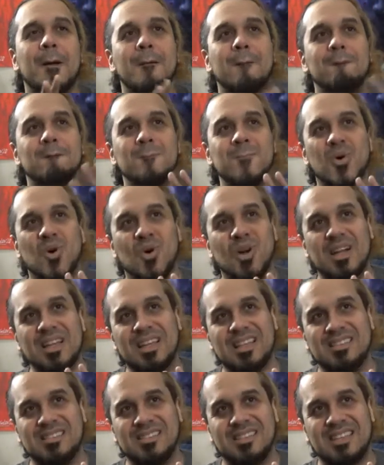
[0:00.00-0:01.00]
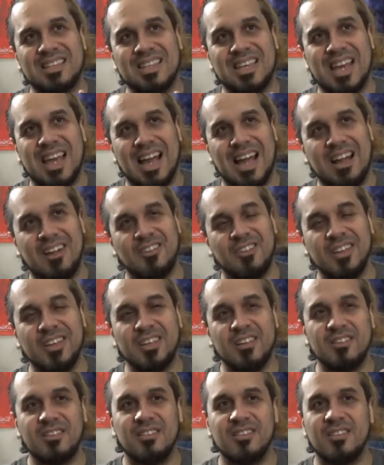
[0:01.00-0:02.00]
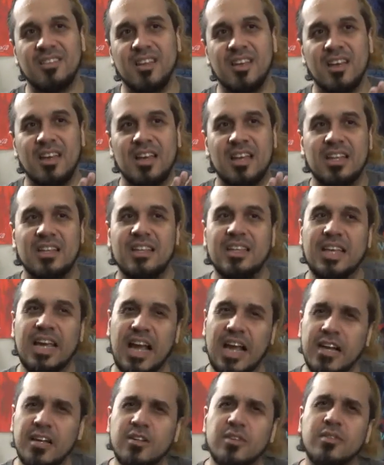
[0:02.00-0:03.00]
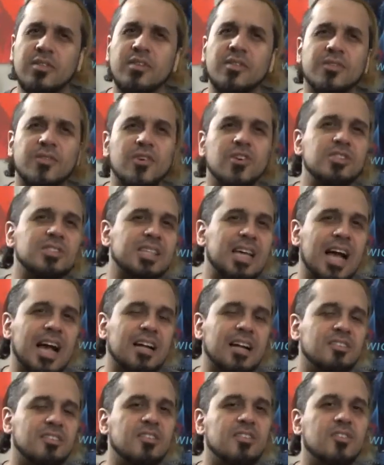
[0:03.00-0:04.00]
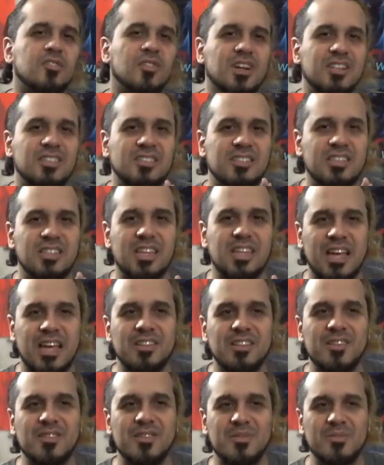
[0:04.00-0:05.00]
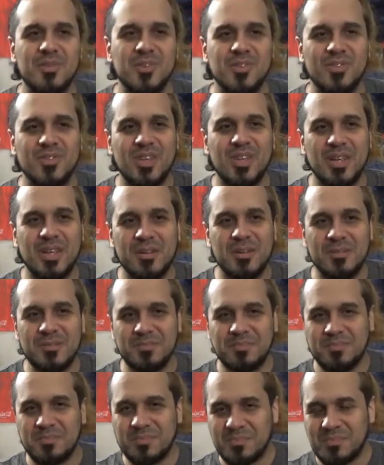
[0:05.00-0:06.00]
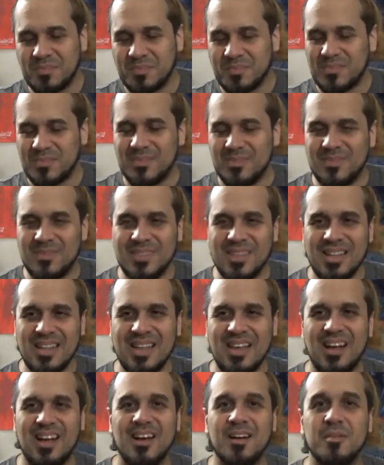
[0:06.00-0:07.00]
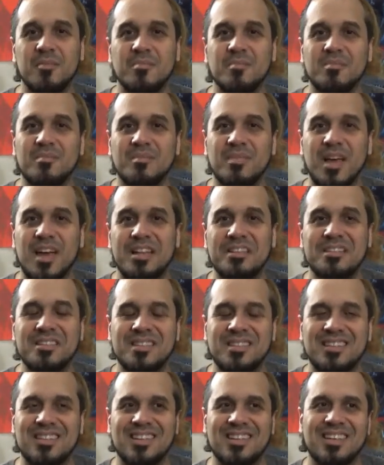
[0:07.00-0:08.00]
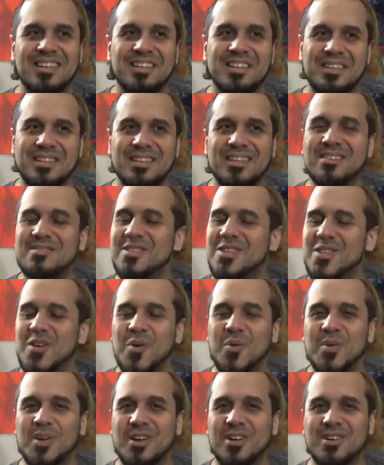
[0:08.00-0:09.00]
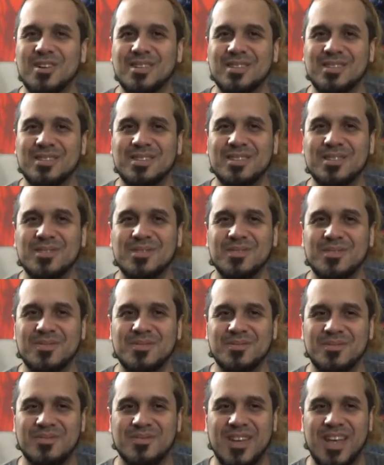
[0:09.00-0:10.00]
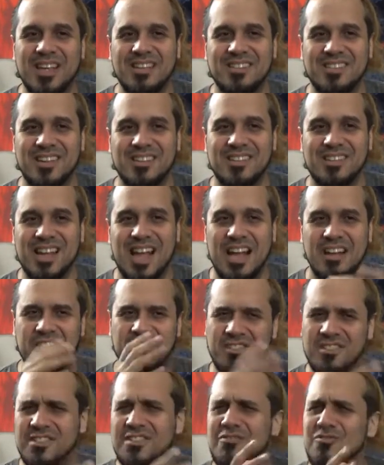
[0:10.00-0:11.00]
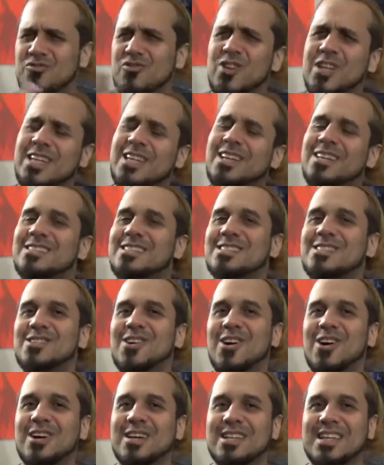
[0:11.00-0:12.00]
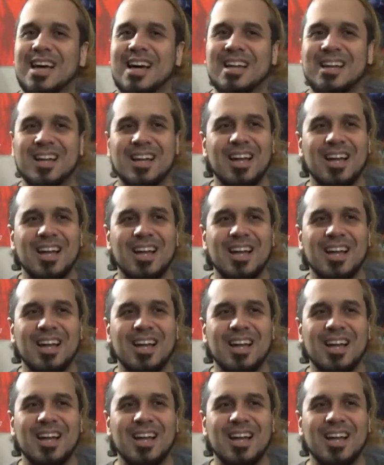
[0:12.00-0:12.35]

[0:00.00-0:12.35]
more or less carries the end of the first act to the end of the movie. And even though with her little fake southern accent, she really doesn't talk a lot.